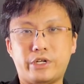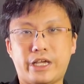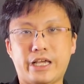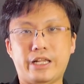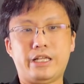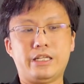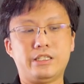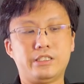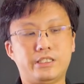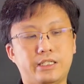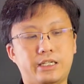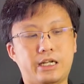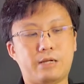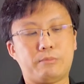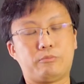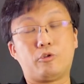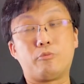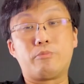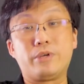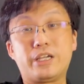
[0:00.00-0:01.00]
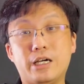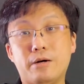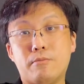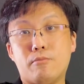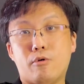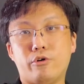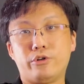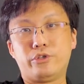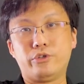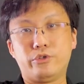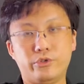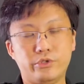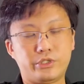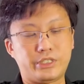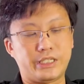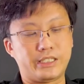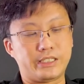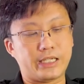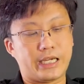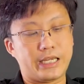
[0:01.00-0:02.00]
you can insert up to bigger
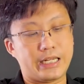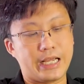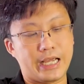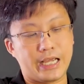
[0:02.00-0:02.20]
modules inside